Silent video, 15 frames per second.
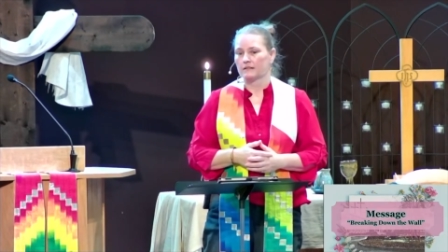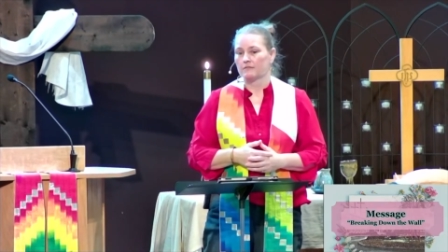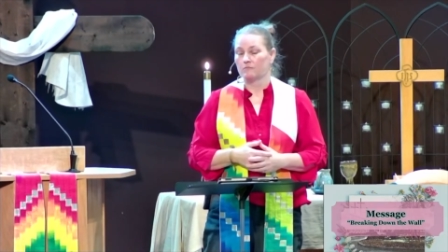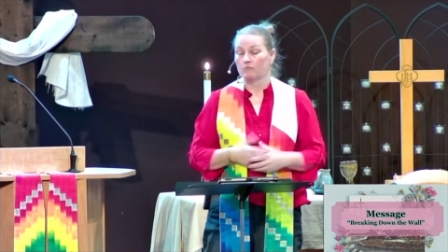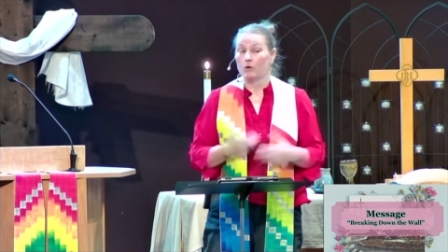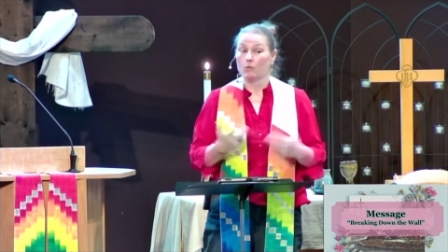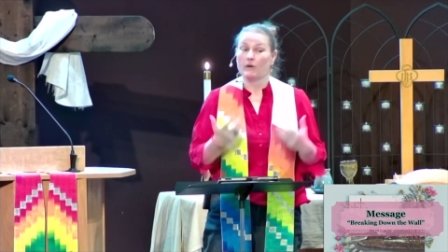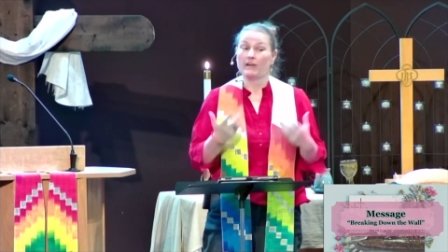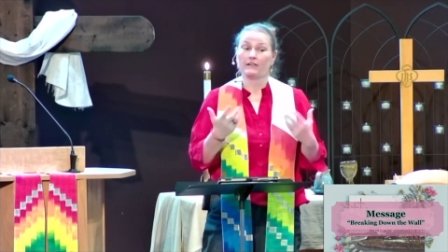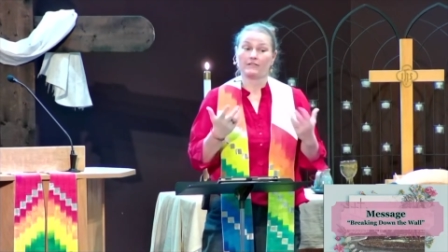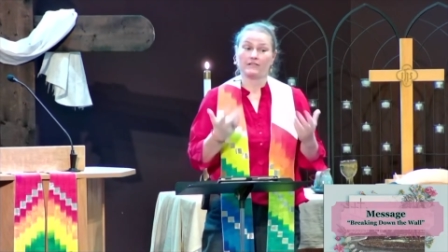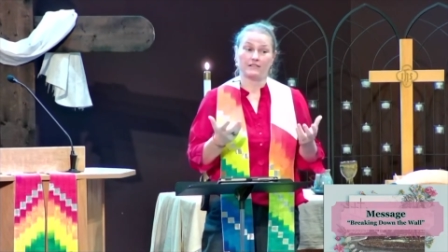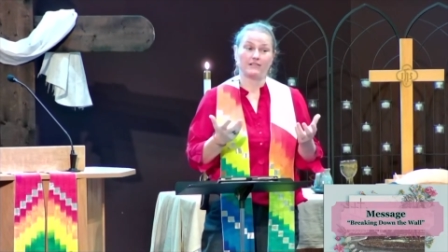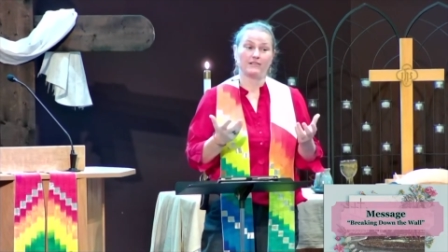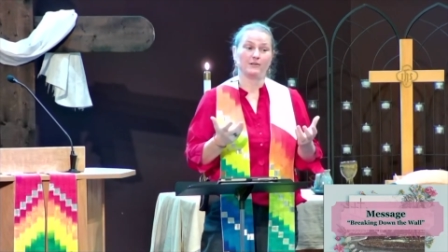But we are
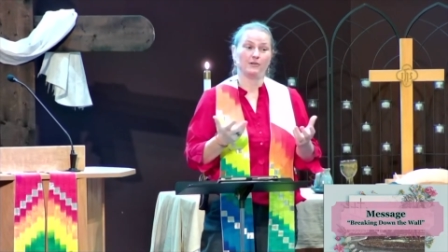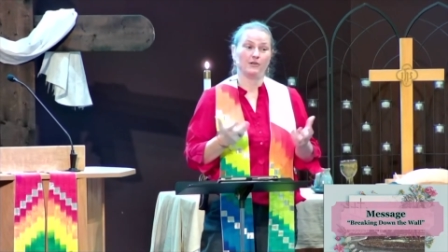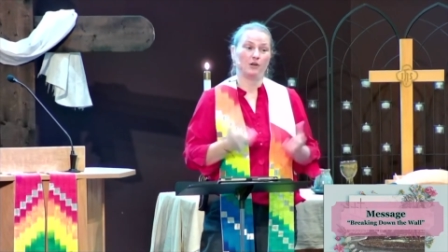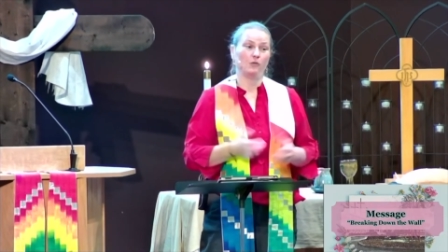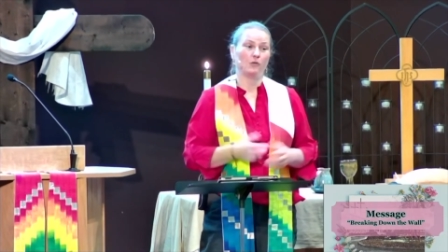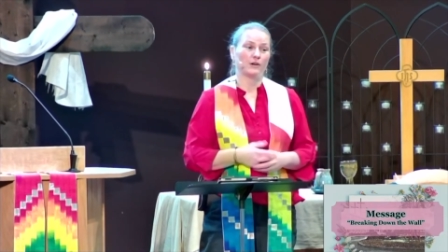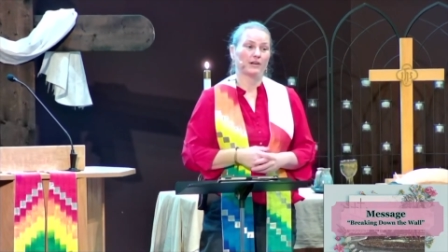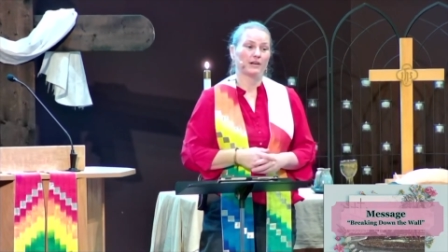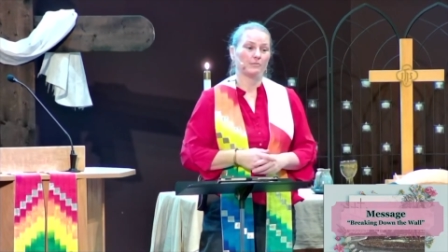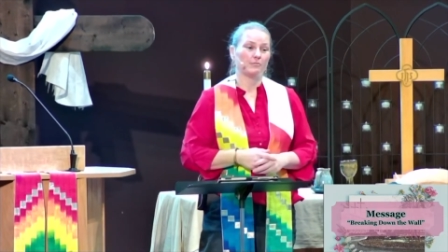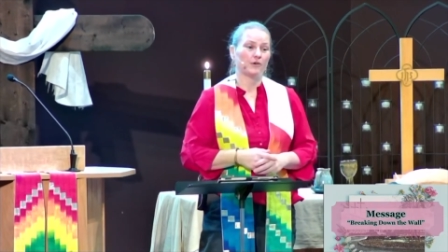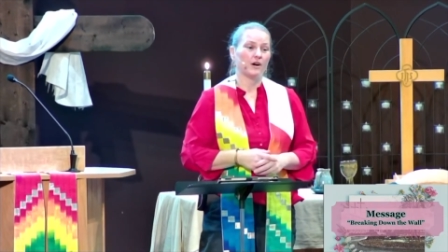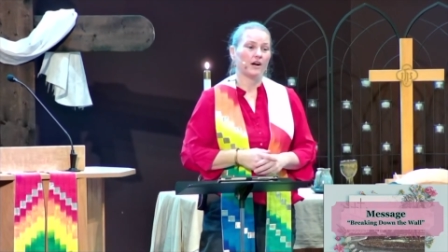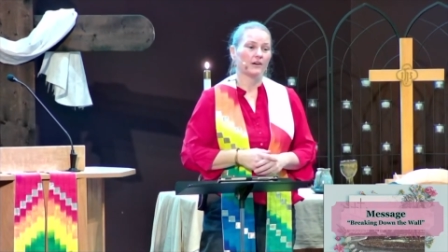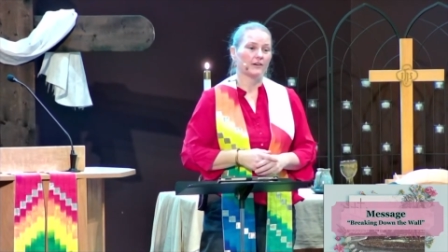still a work in
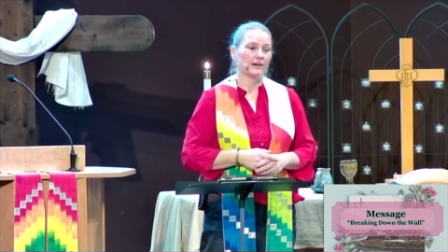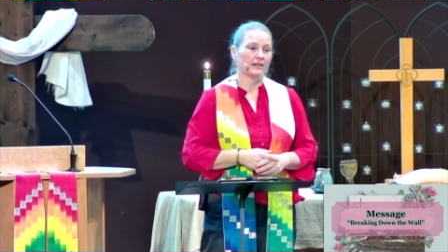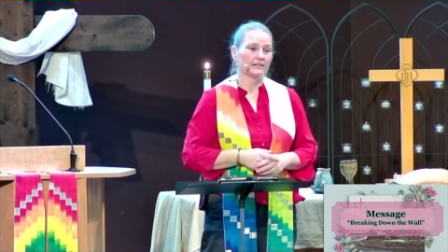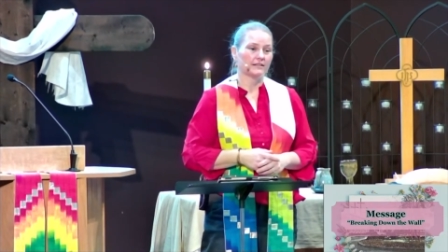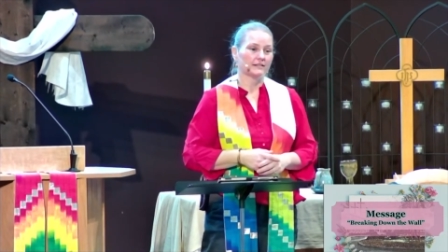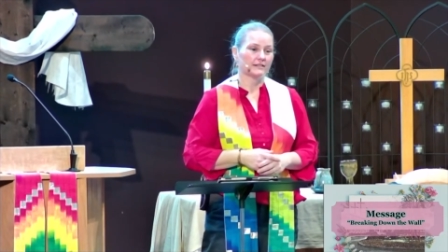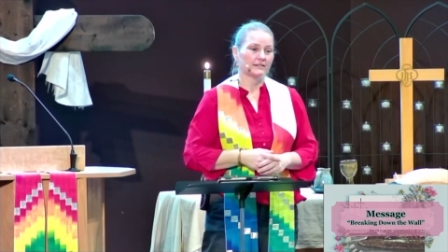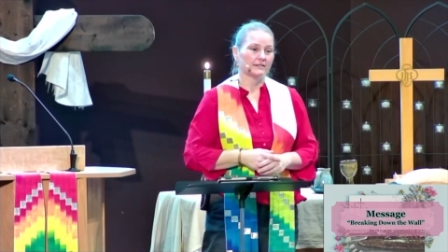progress.